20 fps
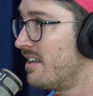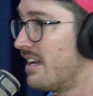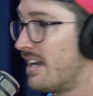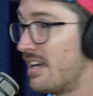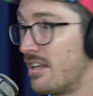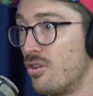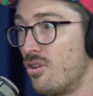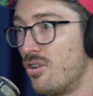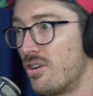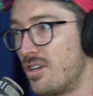
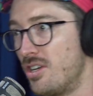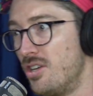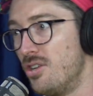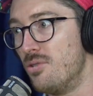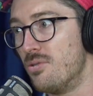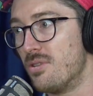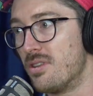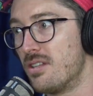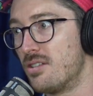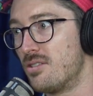And like
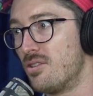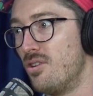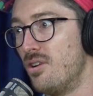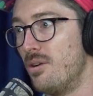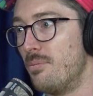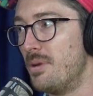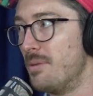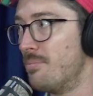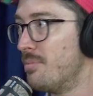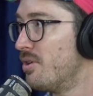you, at the
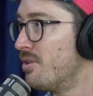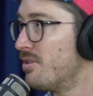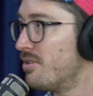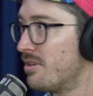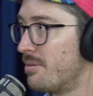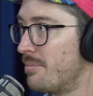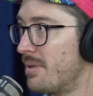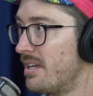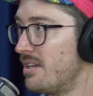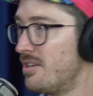time, you might not
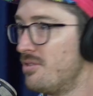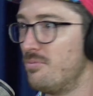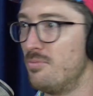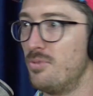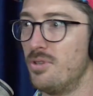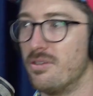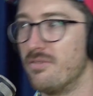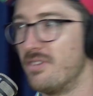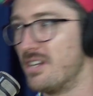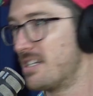have, you
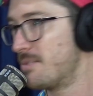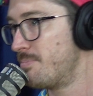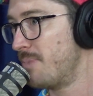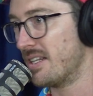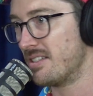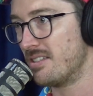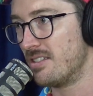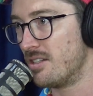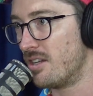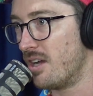wouldn't have
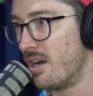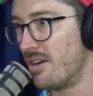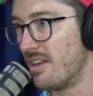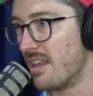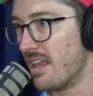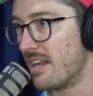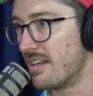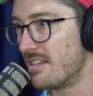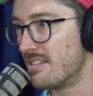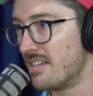expected to go into
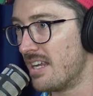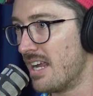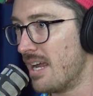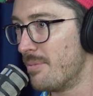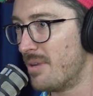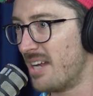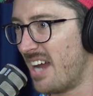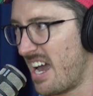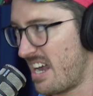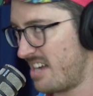that exam
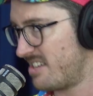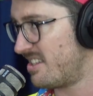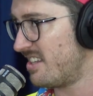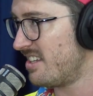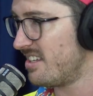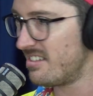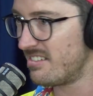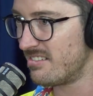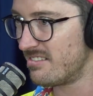and ace it.